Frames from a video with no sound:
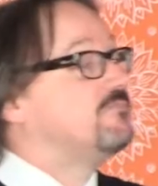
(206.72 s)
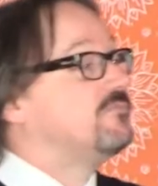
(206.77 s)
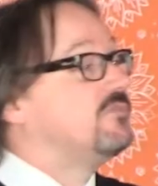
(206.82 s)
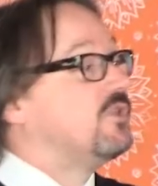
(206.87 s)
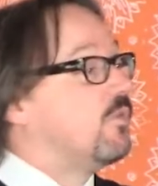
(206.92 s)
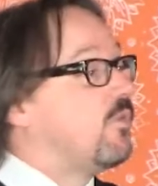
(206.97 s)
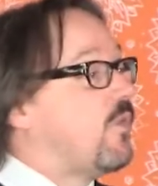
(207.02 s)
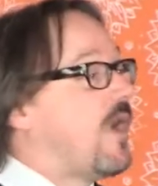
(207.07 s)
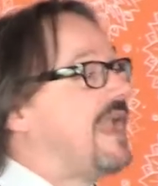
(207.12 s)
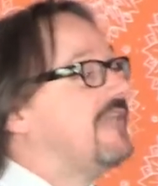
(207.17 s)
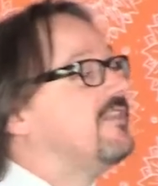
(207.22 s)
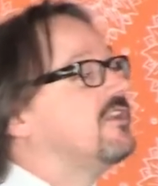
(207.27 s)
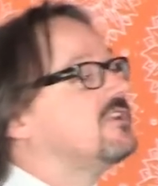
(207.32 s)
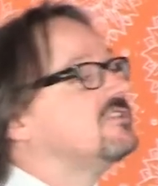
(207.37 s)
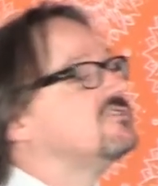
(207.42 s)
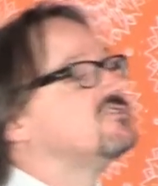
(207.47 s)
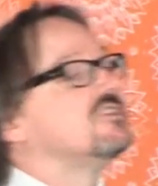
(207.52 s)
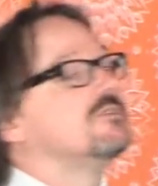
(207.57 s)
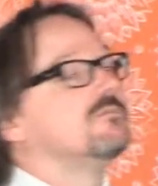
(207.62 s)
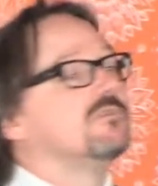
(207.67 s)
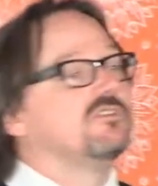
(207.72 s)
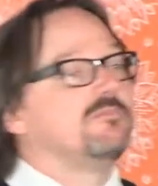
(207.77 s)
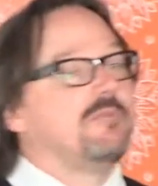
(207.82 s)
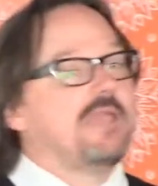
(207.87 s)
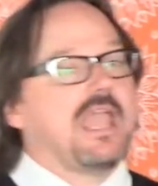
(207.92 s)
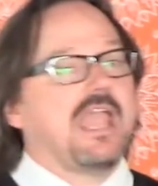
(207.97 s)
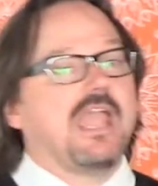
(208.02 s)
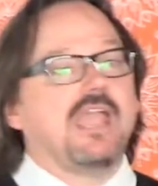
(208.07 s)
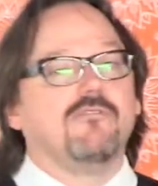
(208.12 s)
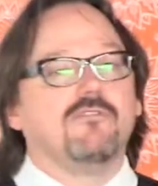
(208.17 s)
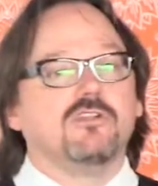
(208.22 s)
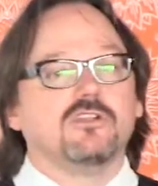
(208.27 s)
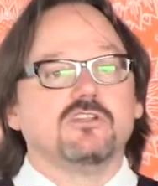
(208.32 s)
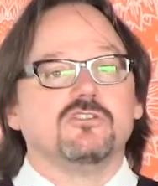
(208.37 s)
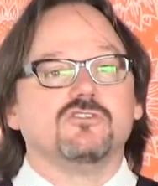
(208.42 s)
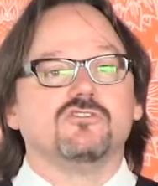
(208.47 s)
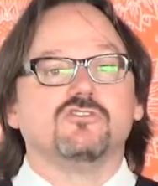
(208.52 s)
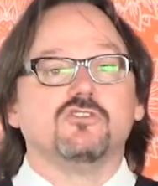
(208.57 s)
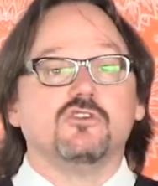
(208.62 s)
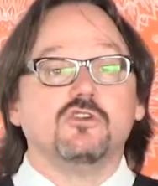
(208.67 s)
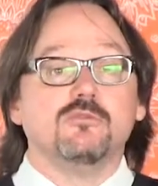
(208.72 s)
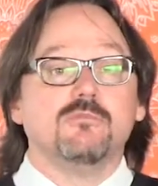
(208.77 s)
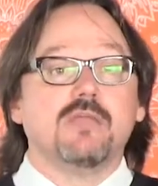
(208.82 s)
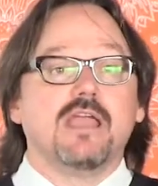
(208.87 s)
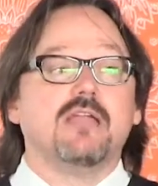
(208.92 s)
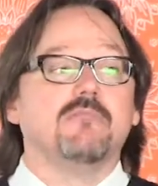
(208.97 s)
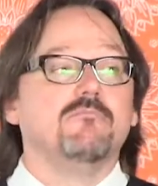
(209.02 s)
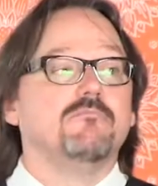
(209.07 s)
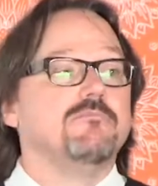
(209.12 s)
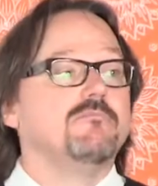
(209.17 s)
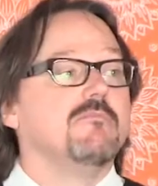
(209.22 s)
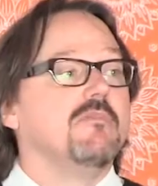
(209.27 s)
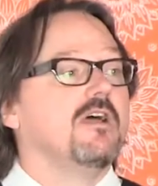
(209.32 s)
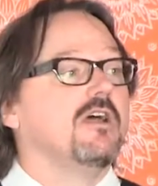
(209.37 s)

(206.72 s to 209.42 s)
the way that consumers behave and consume and